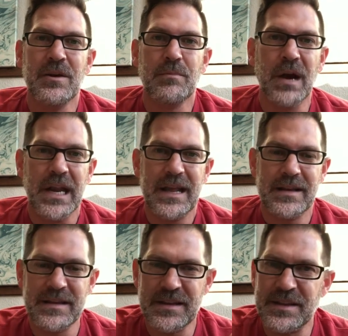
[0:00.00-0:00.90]
But
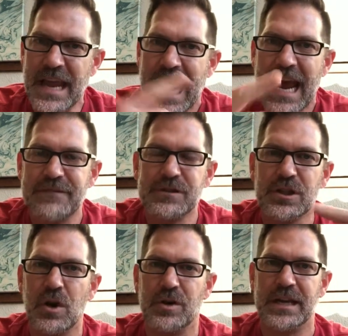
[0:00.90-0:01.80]
they have to
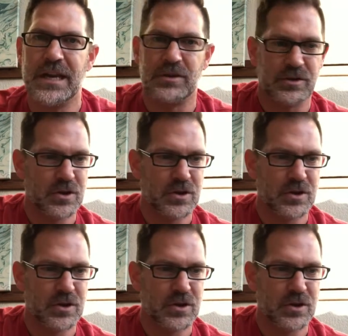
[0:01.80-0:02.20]
go together.